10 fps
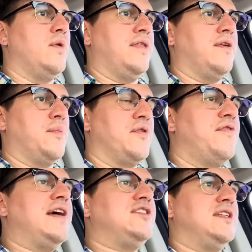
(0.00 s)
with a
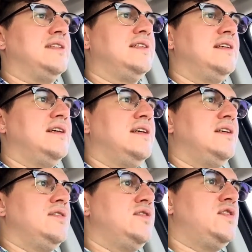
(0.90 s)
profession.
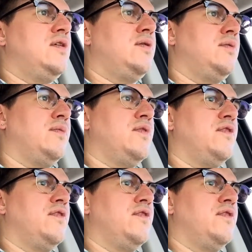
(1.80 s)
So